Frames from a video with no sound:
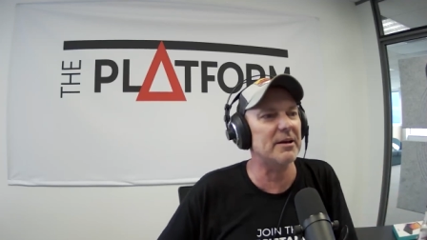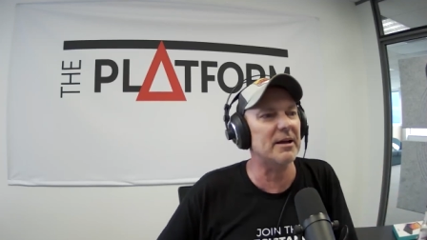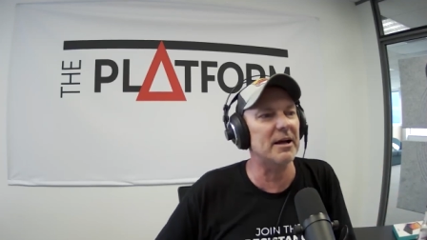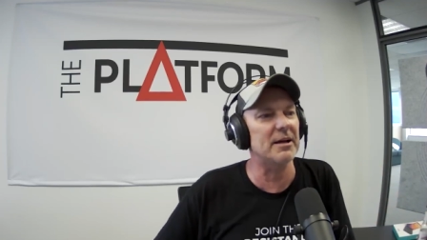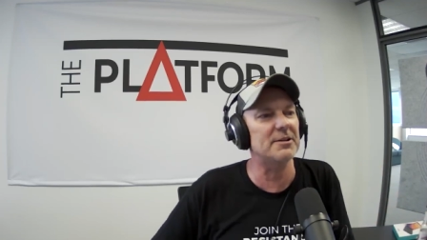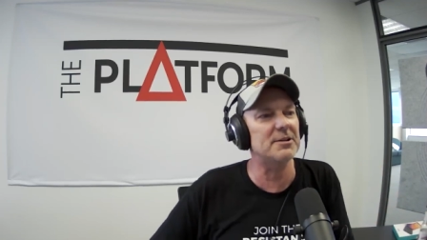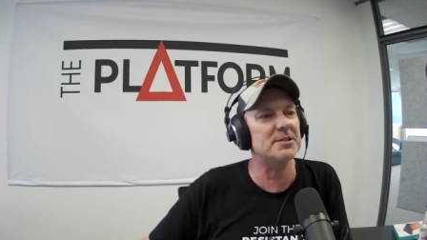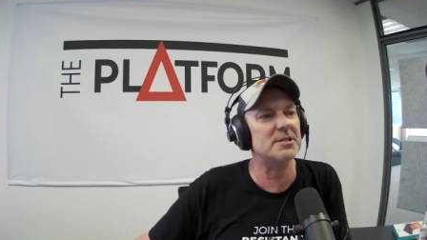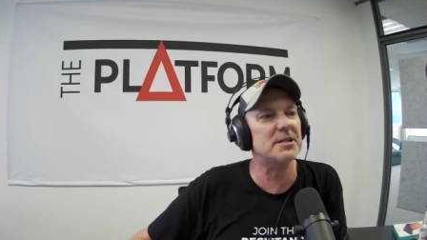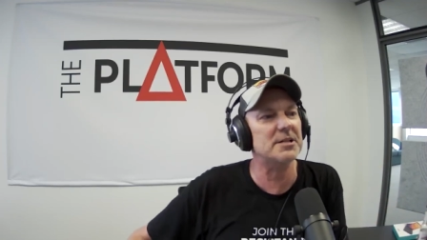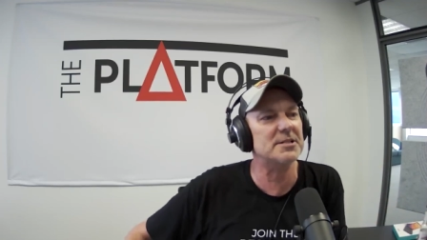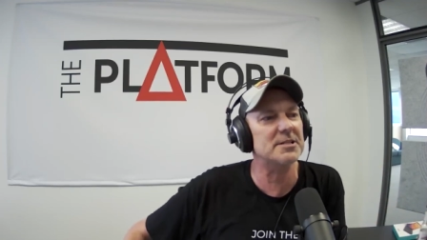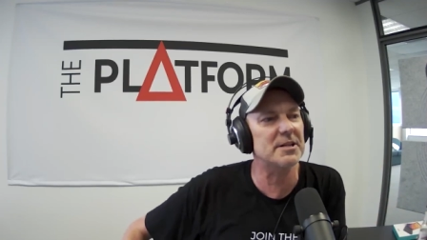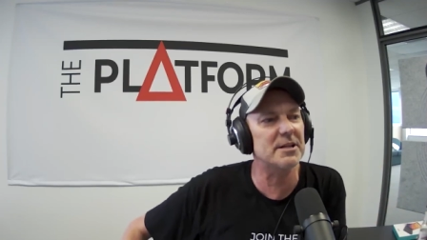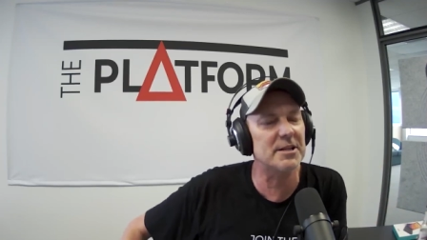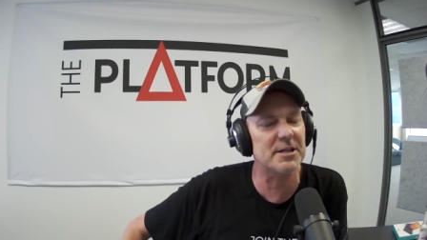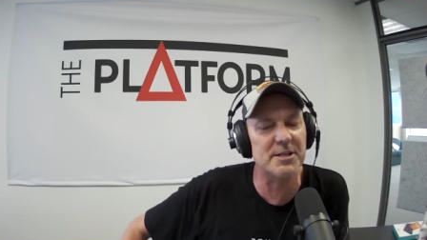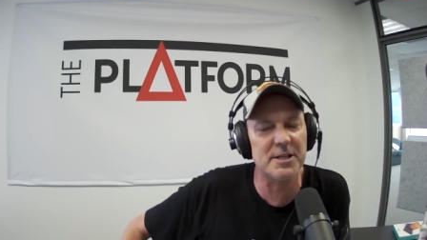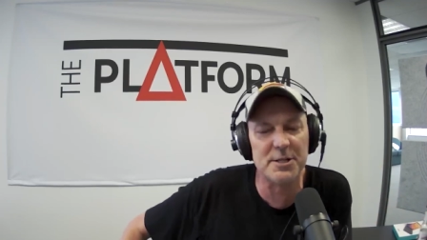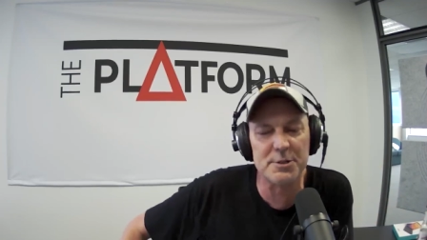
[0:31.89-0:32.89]
Okay, just listen
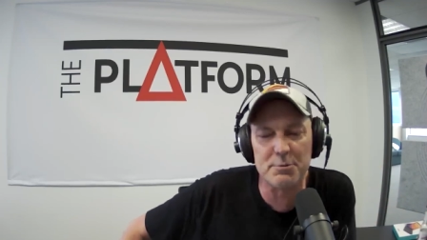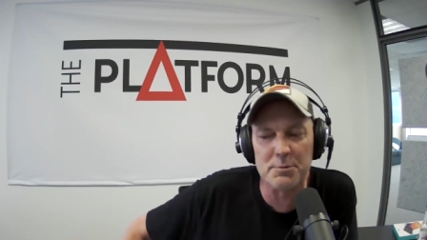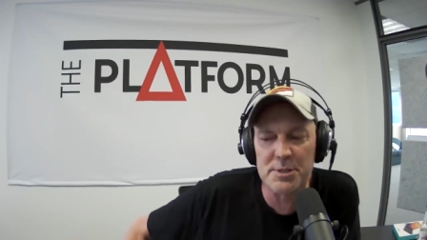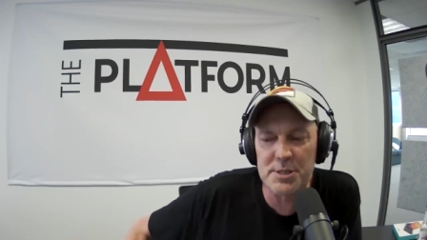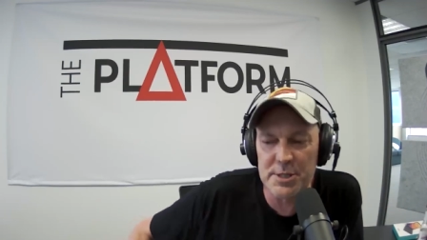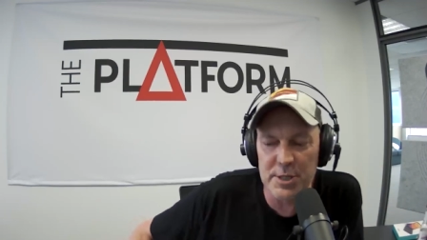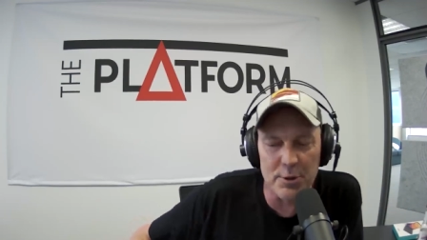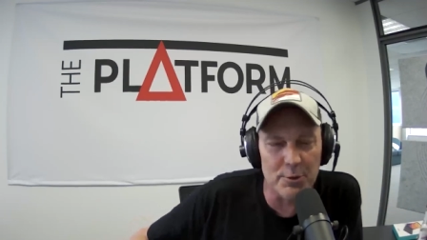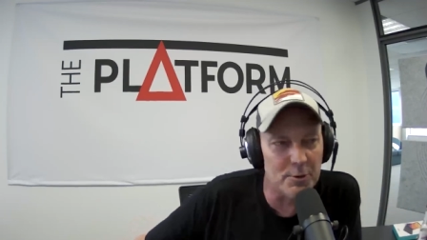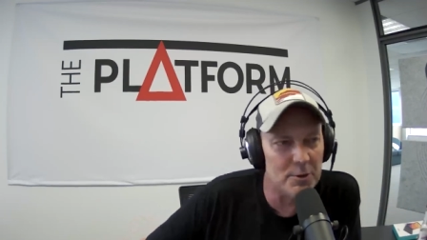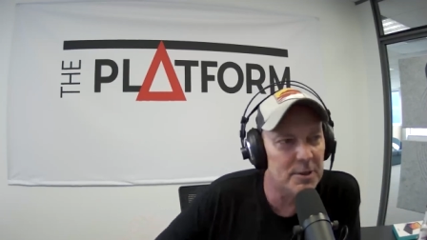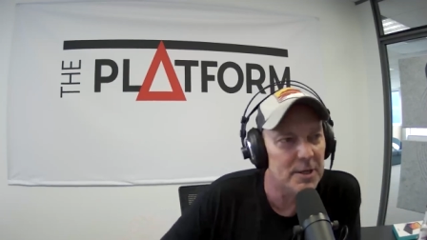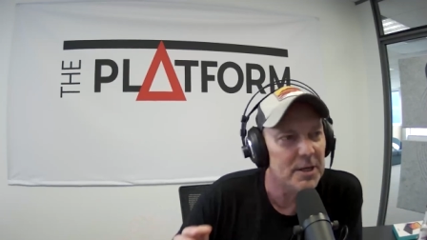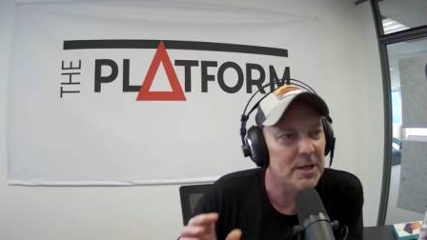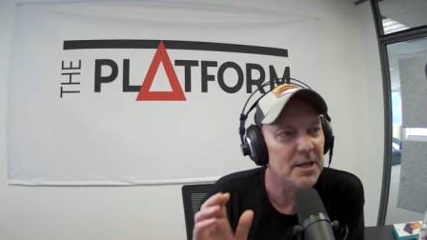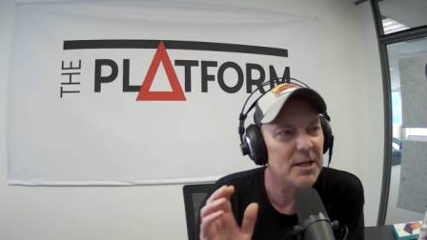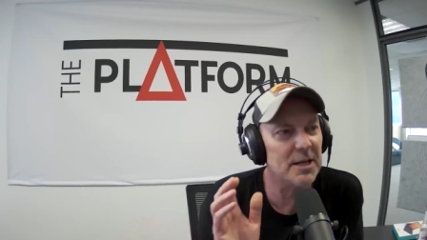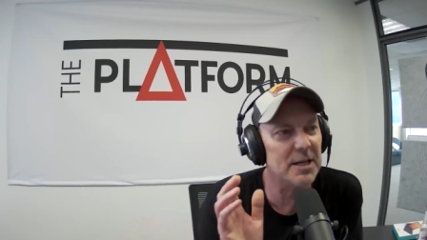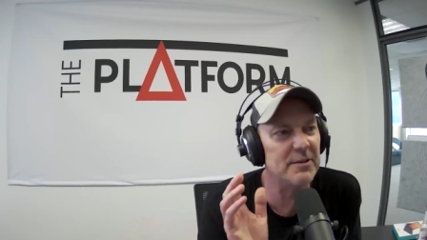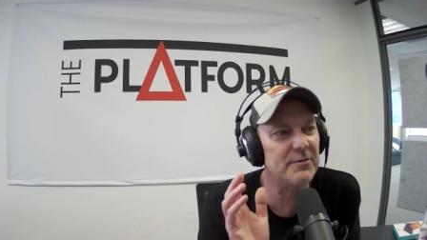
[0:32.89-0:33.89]
to that. This was you
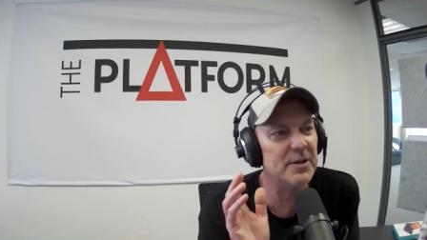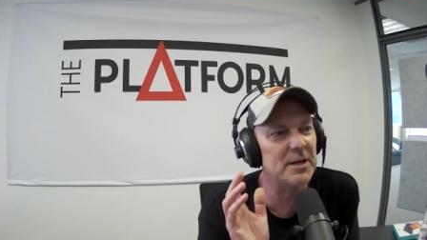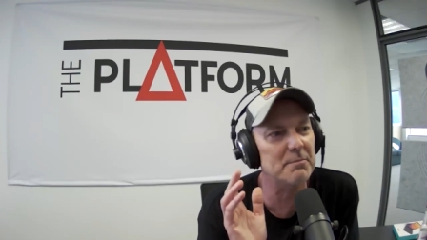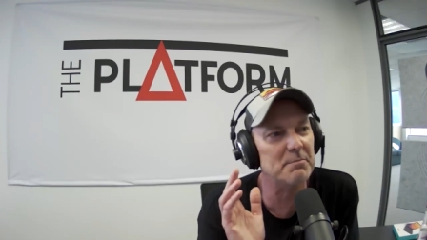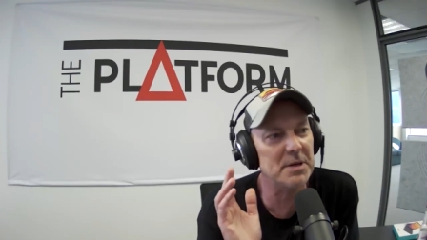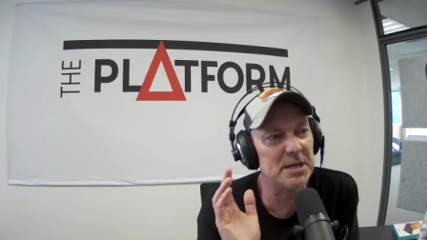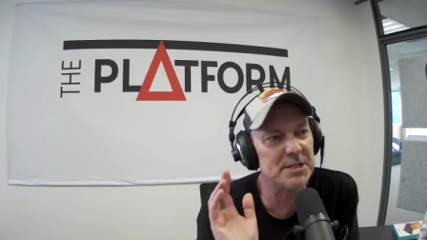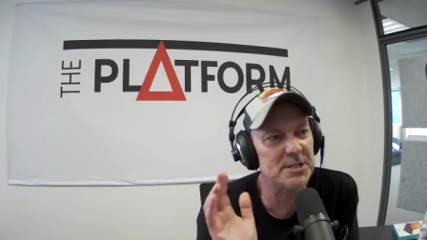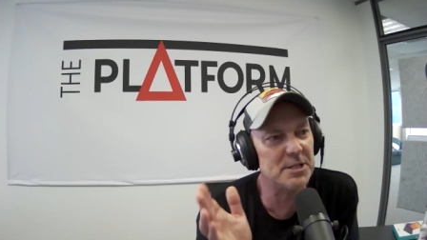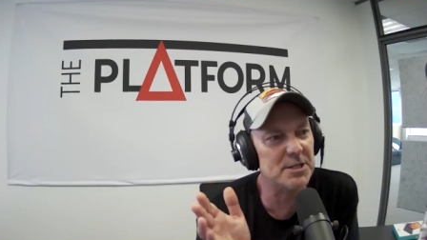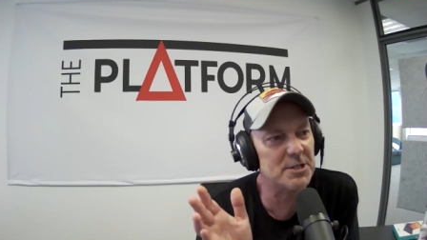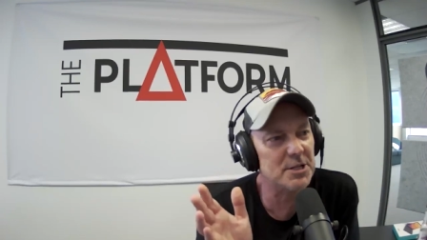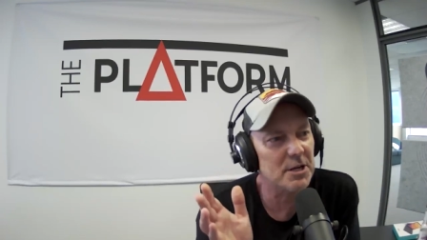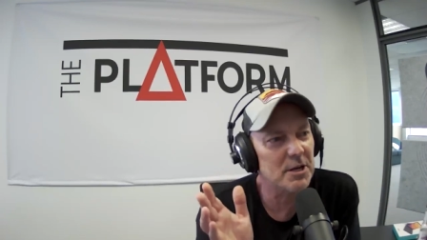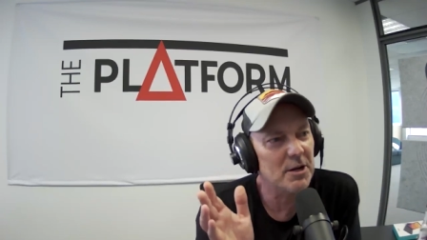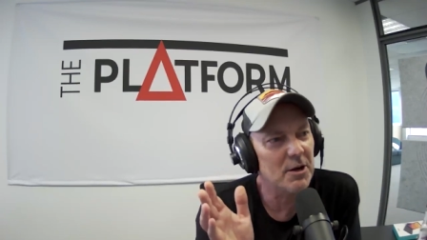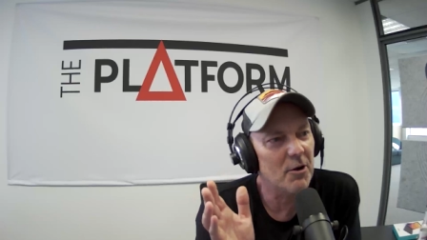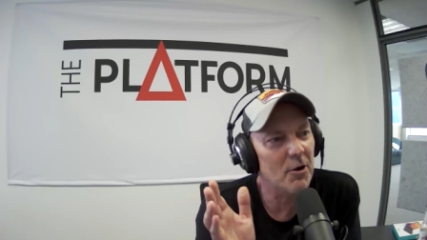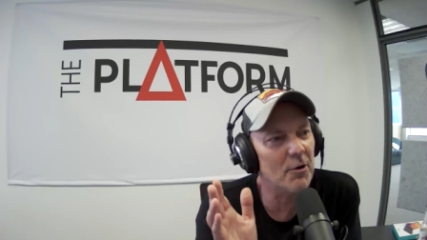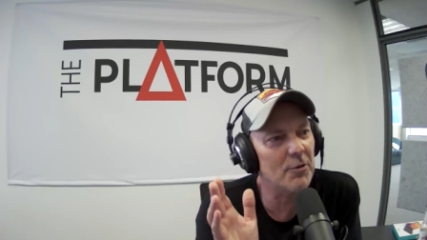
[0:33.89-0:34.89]
leaving a message
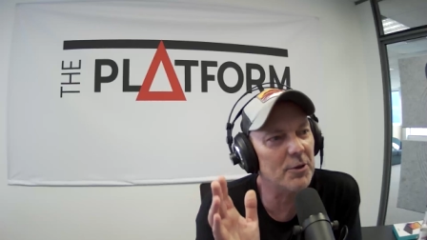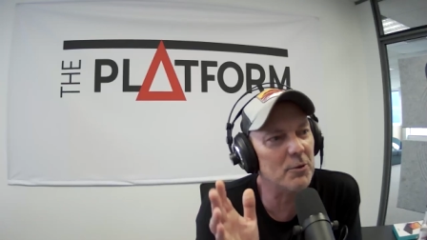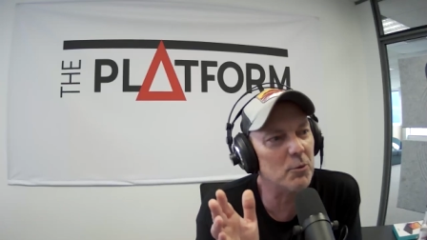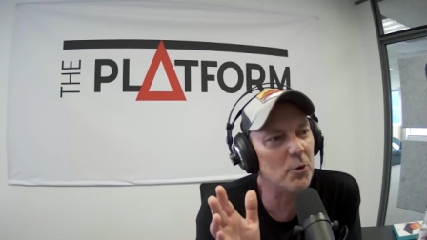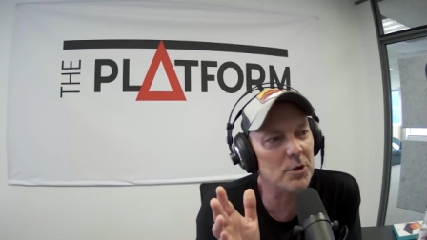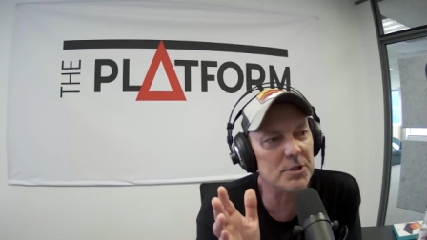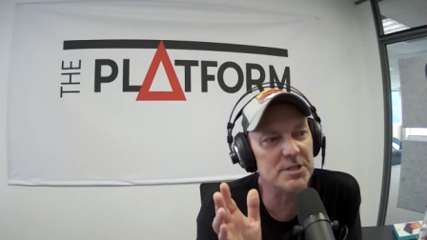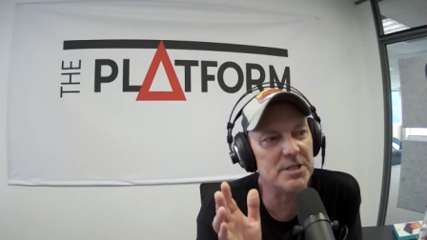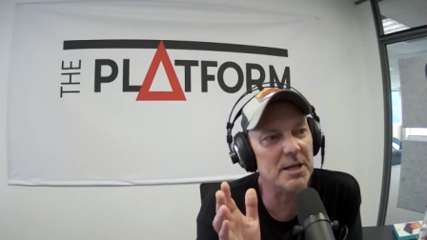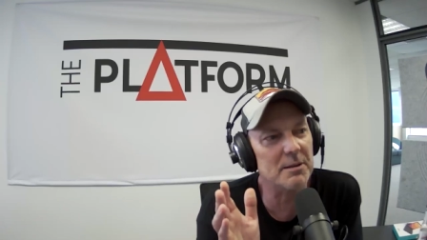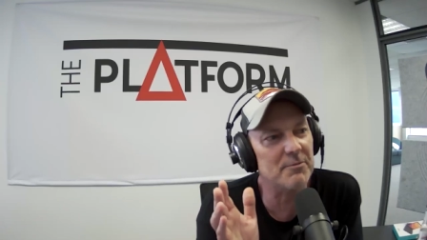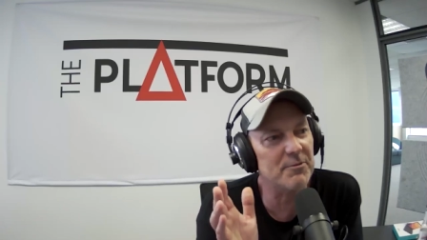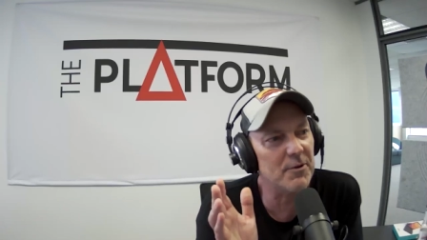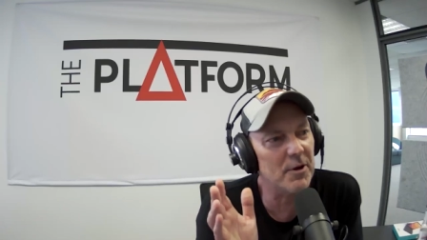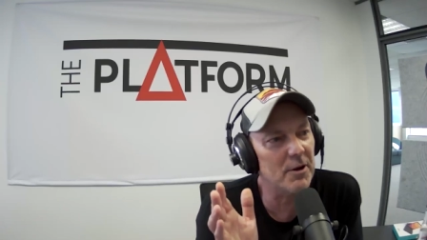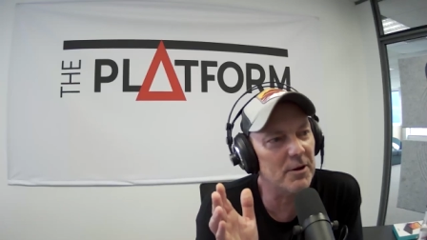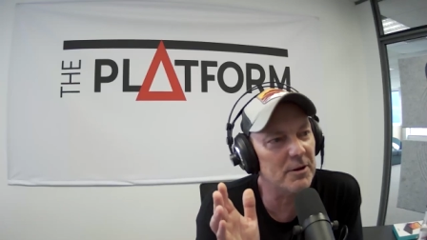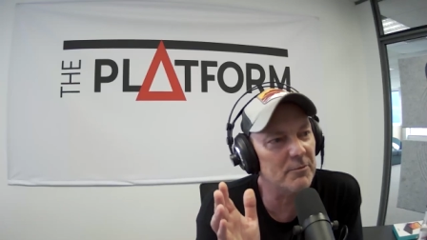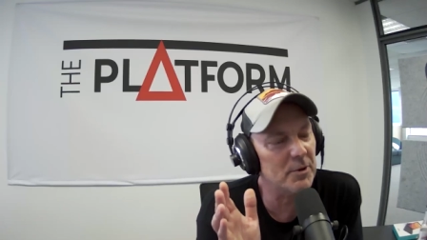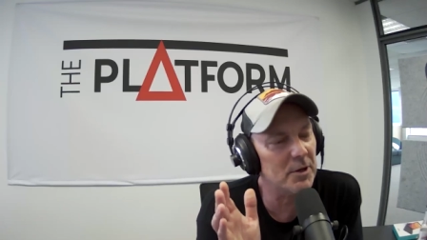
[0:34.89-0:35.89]
on the WhatsApp
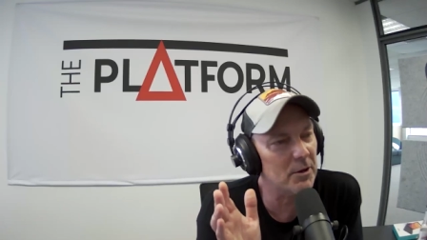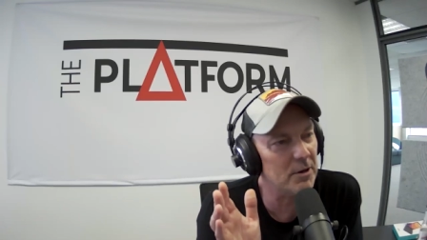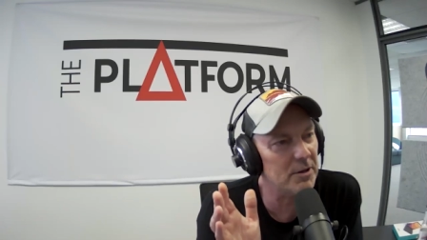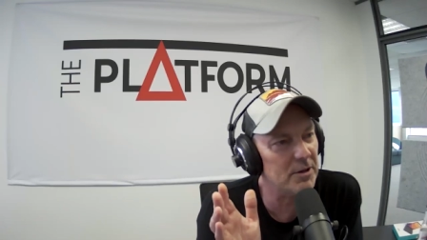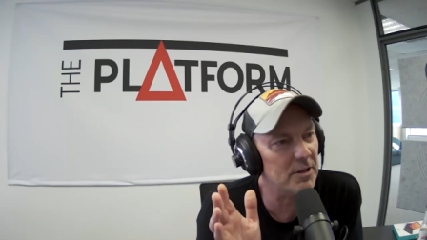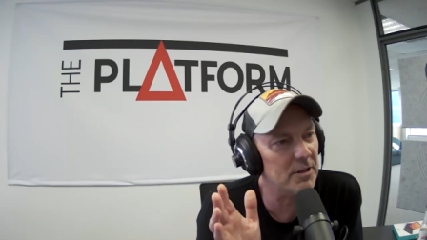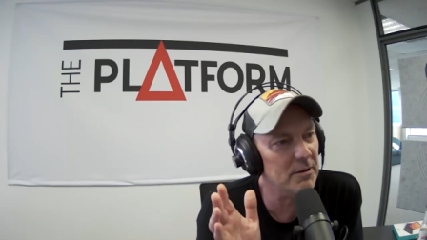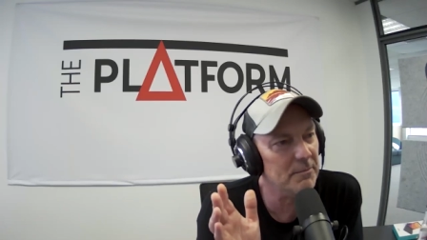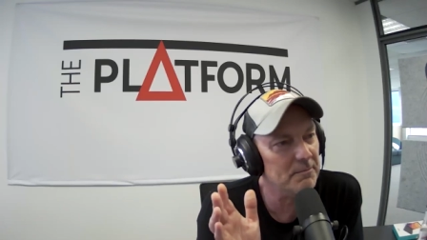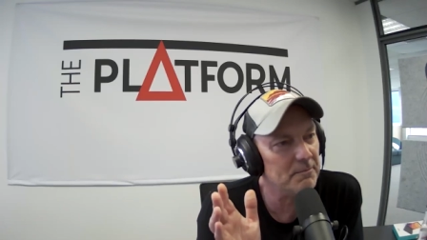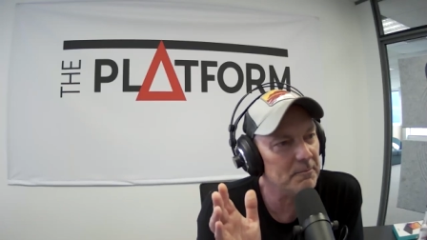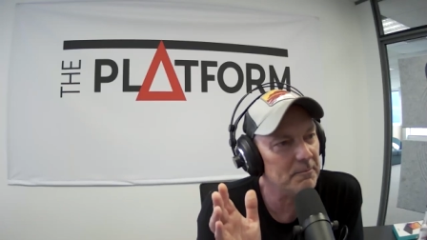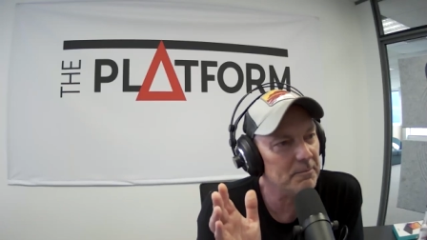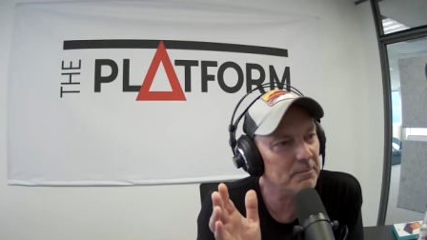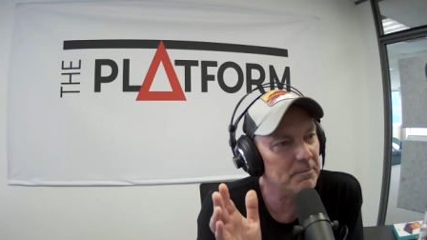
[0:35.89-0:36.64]
phone. Have we got it there?